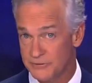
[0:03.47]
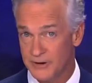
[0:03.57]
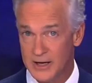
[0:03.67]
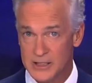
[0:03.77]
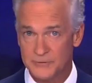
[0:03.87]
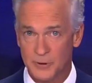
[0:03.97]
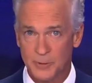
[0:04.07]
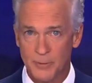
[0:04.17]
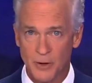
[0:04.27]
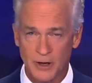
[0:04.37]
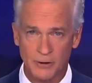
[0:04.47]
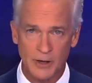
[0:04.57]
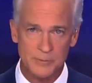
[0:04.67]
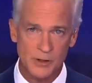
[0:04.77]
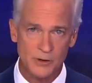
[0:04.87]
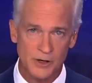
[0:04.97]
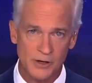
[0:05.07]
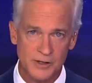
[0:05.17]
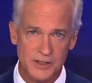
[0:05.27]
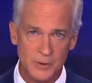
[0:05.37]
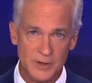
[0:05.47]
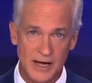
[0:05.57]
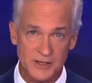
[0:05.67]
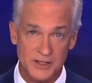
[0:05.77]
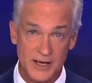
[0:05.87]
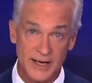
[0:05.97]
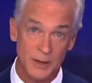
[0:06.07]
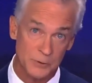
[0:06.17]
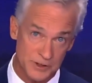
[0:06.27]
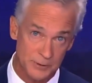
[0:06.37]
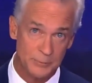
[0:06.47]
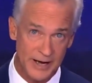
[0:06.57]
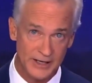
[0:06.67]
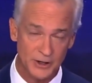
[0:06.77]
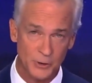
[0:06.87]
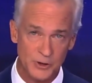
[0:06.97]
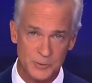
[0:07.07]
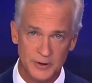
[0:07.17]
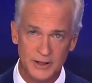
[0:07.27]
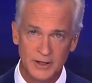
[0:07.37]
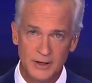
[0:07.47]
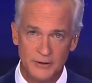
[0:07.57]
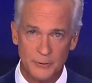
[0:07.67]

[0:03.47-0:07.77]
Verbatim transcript: in fines for promoting cryptocurrency without saying it was a paid endorsement.